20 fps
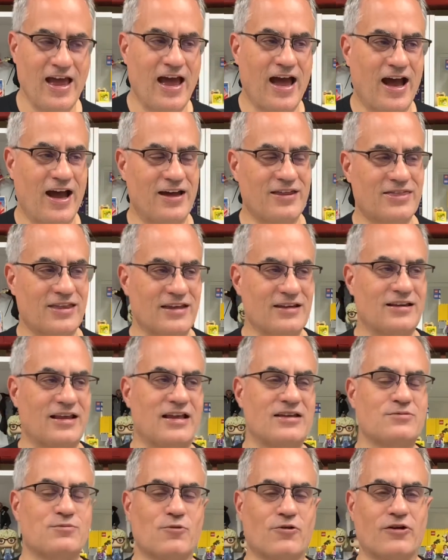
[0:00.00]
I think
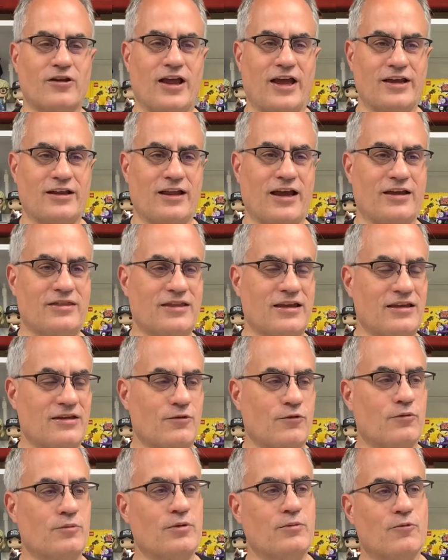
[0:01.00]
that's more likely. I think it
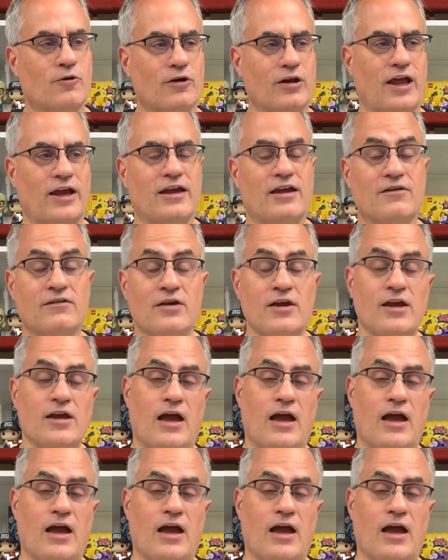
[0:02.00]
would be more like,